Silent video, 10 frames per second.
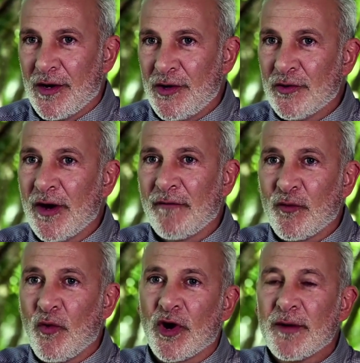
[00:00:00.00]
You don't have to
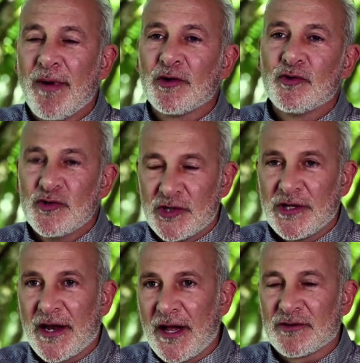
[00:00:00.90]
worry about losing
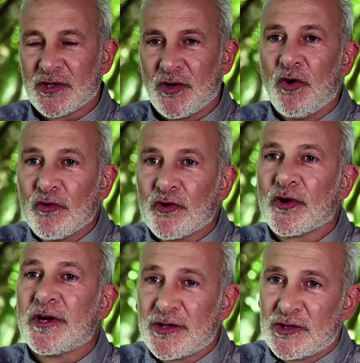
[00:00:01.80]
that ounce of gold. You're
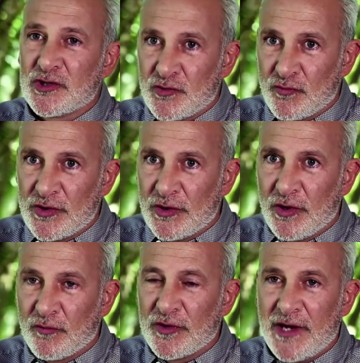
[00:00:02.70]
going
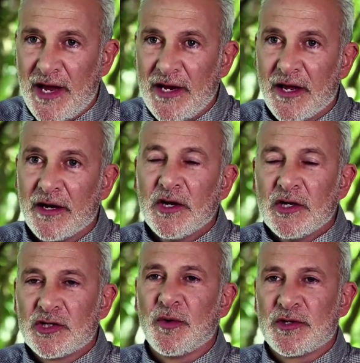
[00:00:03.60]
to retain it.
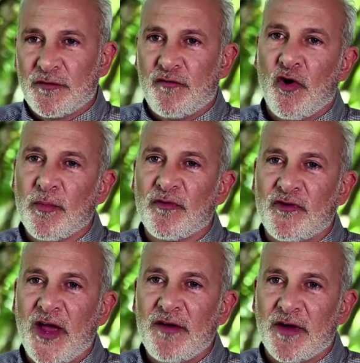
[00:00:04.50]
So it's a form of
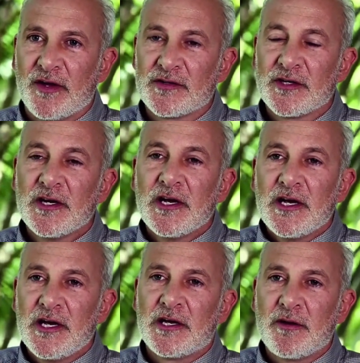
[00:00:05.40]
savings.
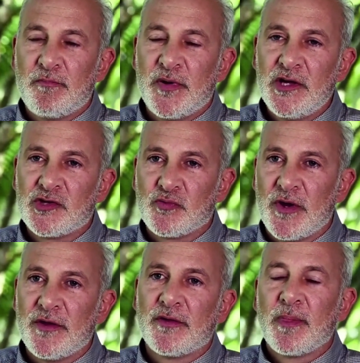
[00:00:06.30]
It competes
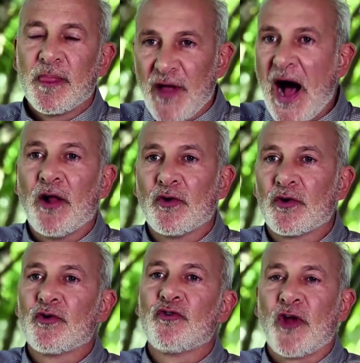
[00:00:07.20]
with
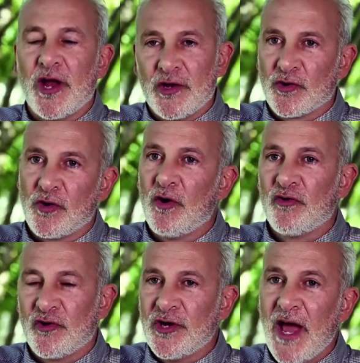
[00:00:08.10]
dollars and
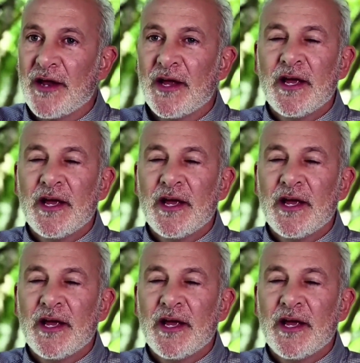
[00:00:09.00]
euros and yen.